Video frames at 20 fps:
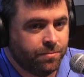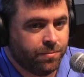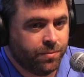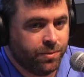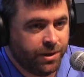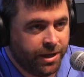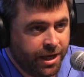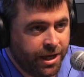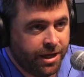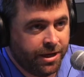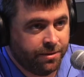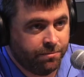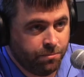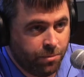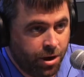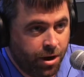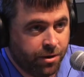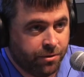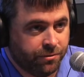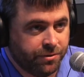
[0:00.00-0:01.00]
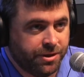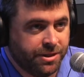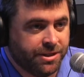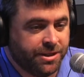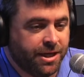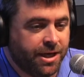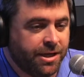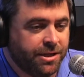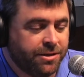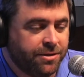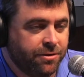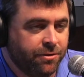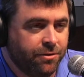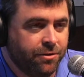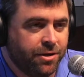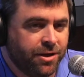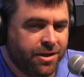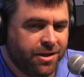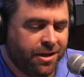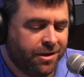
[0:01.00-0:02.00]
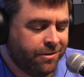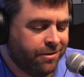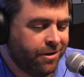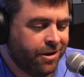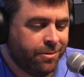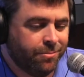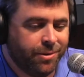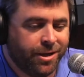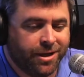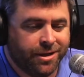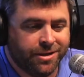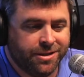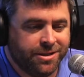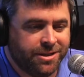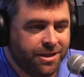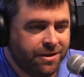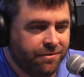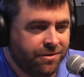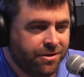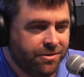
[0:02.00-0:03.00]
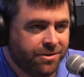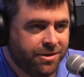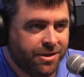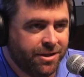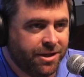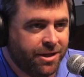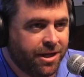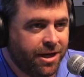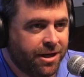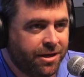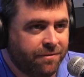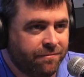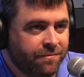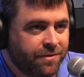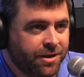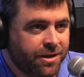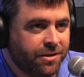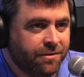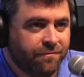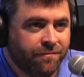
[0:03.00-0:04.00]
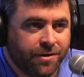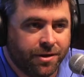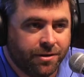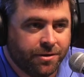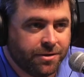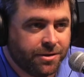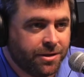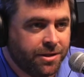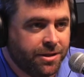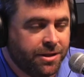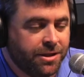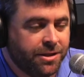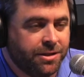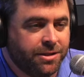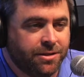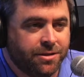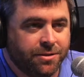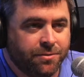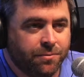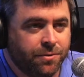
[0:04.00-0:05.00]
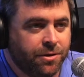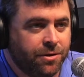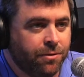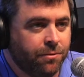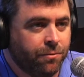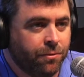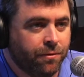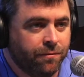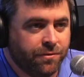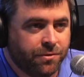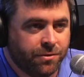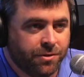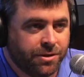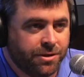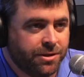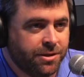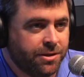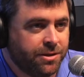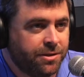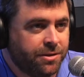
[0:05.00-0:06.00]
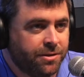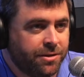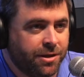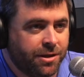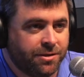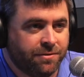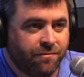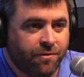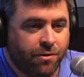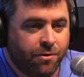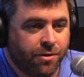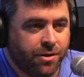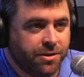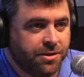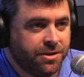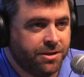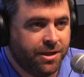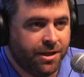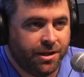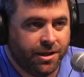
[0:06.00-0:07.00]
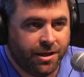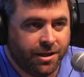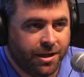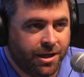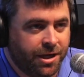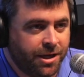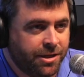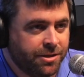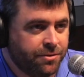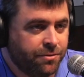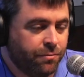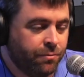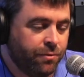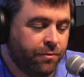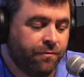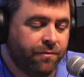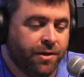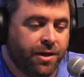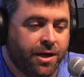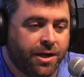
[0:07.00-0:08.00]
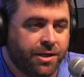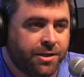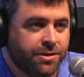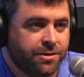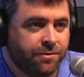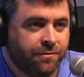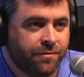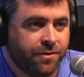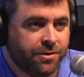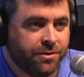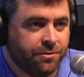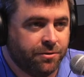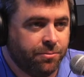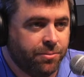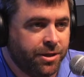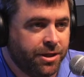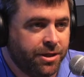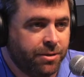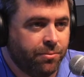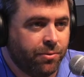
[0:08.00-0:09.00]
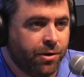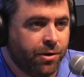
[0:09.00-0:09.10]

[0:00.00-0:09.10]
plan model design, so you can automatically see if there's any kind of interference conditions with your roof trusses as far as ceiling lines or roof lines, or if there's going to be any